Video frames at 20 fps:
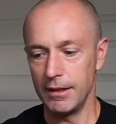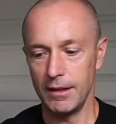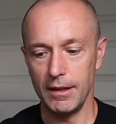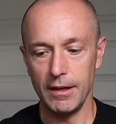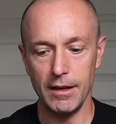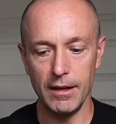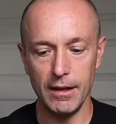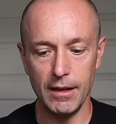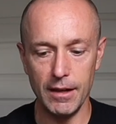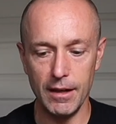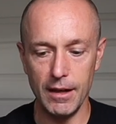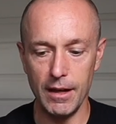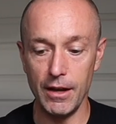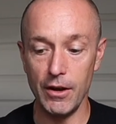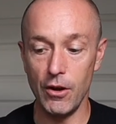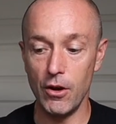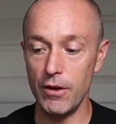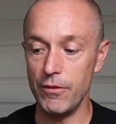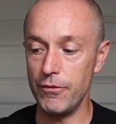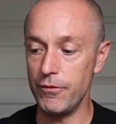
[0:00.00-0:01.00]
An
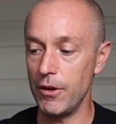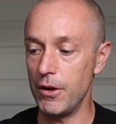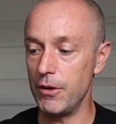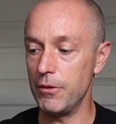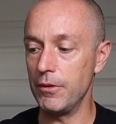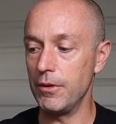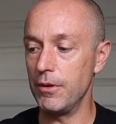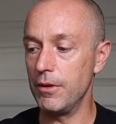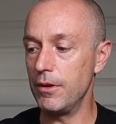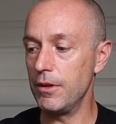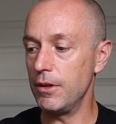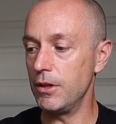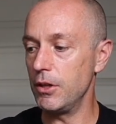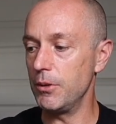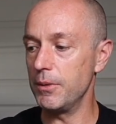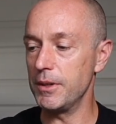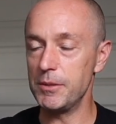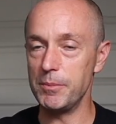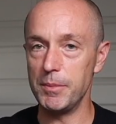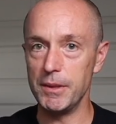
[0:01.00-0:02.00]
iPhone
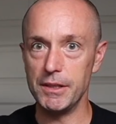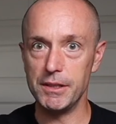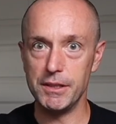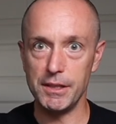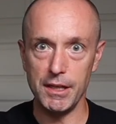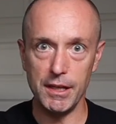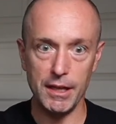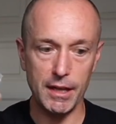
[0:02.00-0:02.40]
USB-C